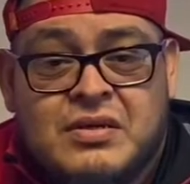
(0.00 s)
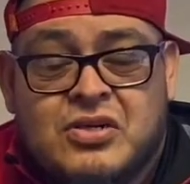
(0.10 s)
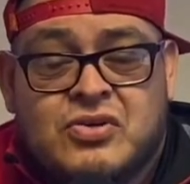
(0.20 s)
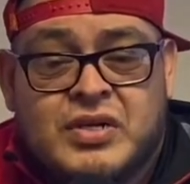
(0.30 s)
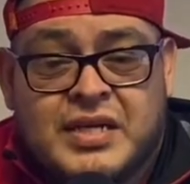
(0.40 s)

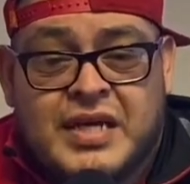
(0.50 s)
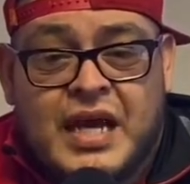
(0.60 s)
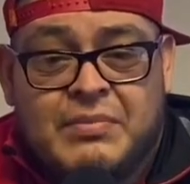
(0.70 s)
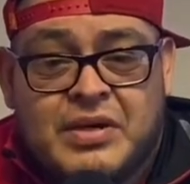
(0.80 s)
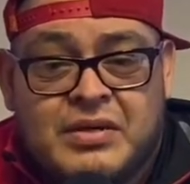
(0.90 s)
Crooked
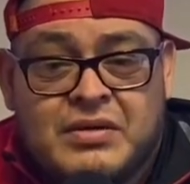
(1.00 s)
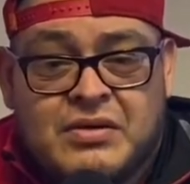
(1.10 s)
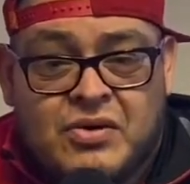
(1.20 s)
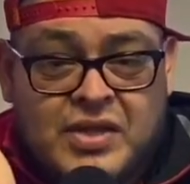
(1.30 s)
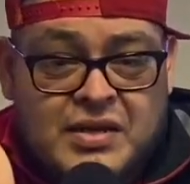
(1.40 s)
camera.
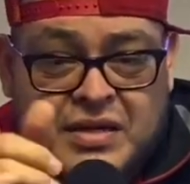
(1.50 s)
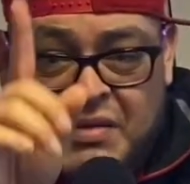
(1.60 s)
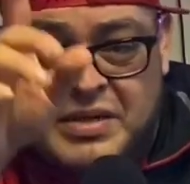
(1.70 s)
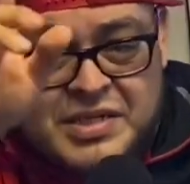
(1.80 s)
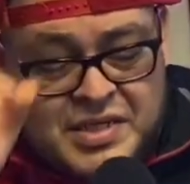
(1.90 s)
Hold on. I'm
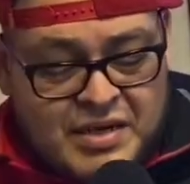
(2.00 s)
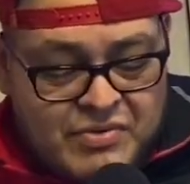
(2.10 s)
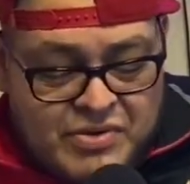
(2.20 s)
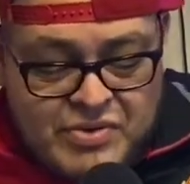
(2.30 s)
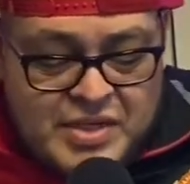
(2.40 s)
going to check
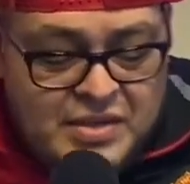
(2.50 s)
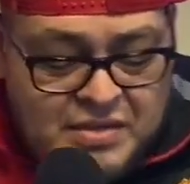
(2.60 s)
real quick.